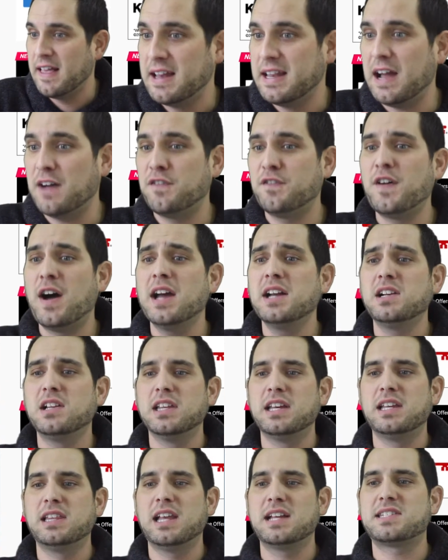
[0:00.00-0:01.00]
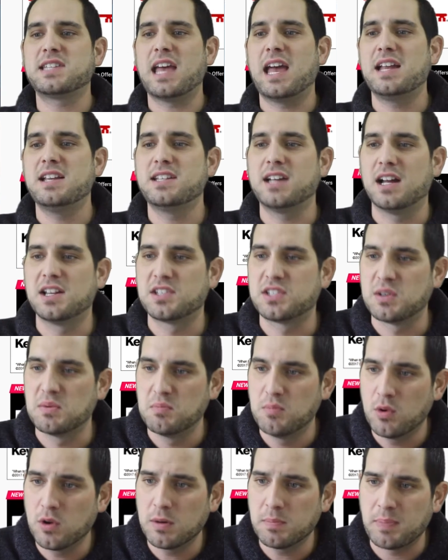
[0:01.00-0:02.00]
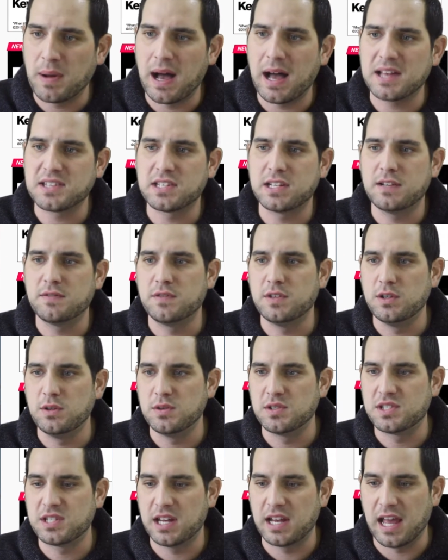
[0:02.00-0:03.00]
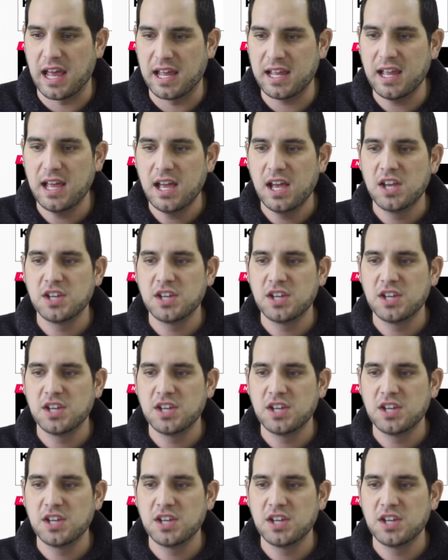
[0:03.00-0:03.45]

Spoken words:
Now, finally, let's end on some more positive news today.